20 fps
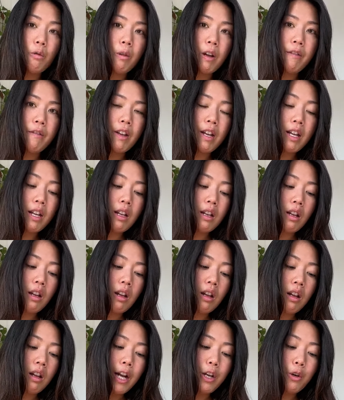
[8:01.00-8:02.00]
rivet,
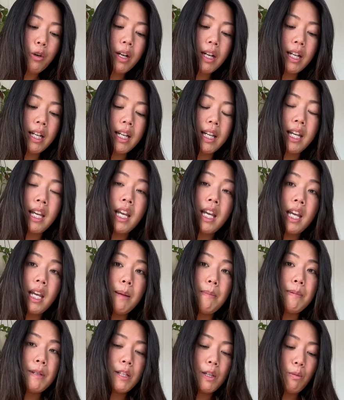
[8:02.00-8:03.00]
and you're gonna
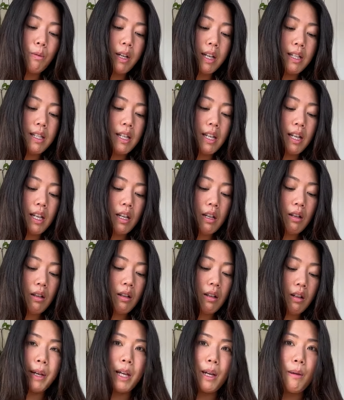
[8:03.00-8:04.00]
keep squeezing.
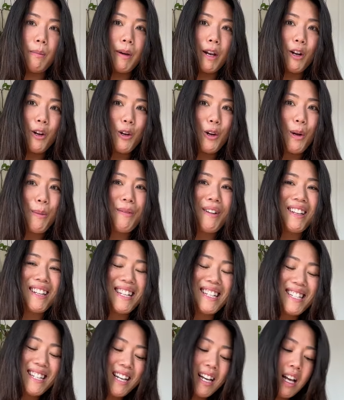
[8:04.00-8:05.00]
Let me get a better grip on
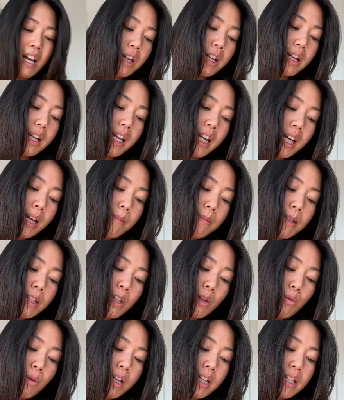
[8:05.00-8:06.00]
this. You're gonna keep
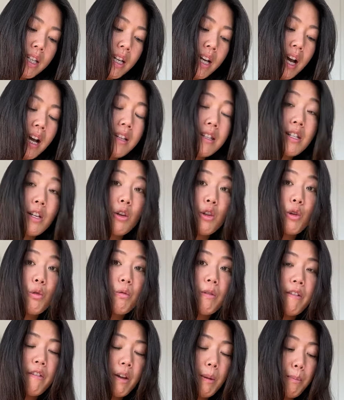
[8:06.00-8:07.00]
squeezing until the
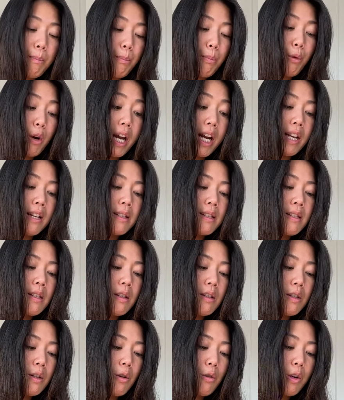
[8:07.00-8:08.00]
rivet breaks.
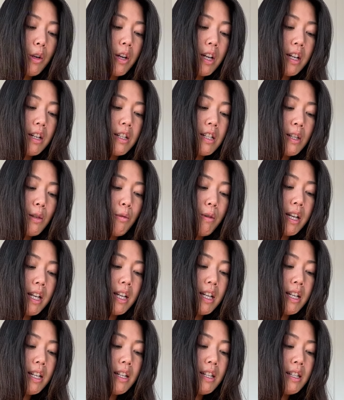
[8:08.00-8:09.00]
So you're gonna
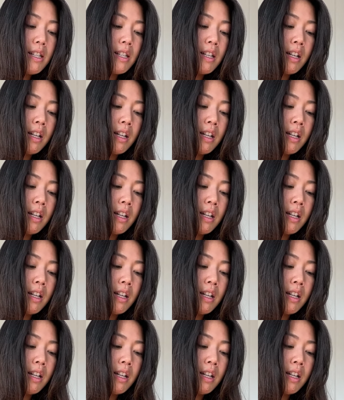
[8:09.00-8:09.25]
squeeze,